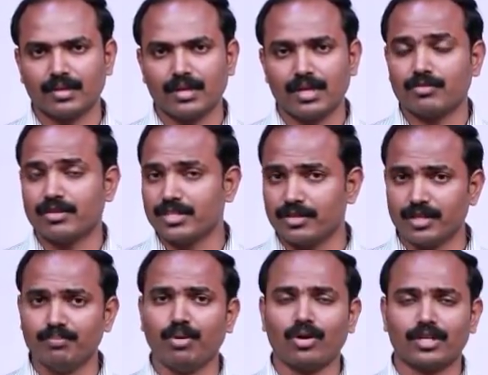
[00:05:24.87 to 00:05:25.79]
That's very
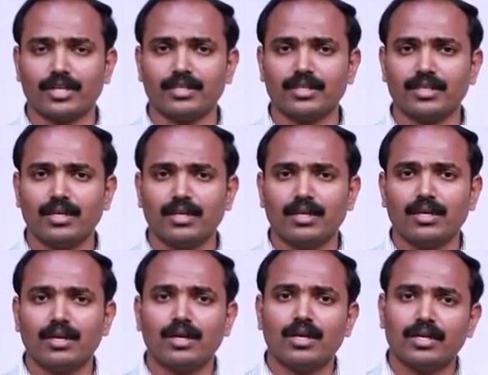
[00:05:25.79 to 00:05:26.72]
important.
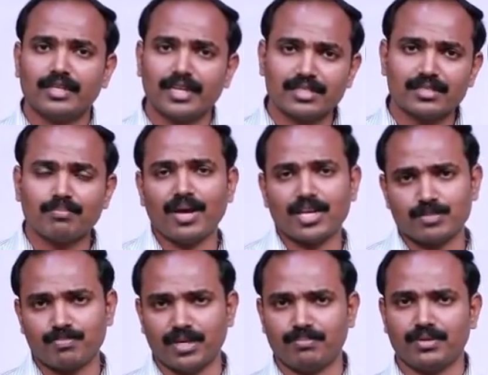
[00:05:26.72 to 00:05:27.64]
Take some
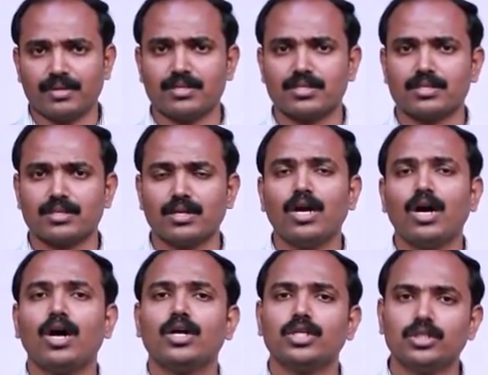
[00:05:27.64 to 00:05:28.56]
past papers,
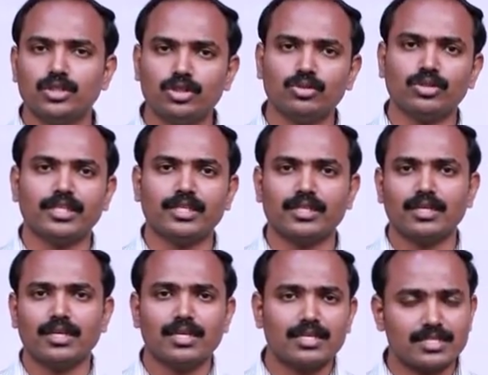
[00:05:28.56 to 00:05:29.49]
do it,
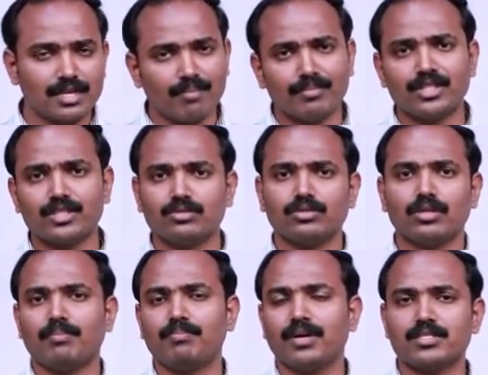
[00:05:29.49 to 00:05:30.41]
submit to
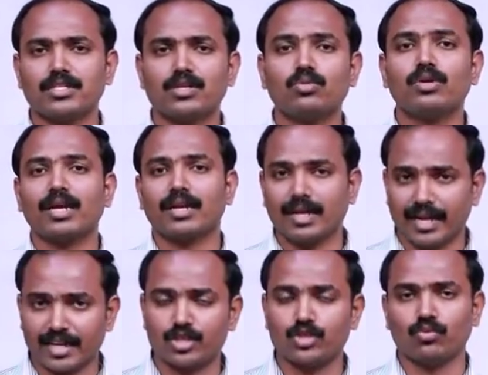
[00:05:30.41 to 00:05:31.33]
a person who can
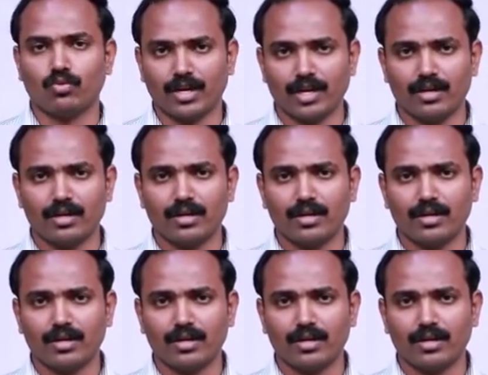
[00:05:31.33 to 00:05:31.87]
correct you well,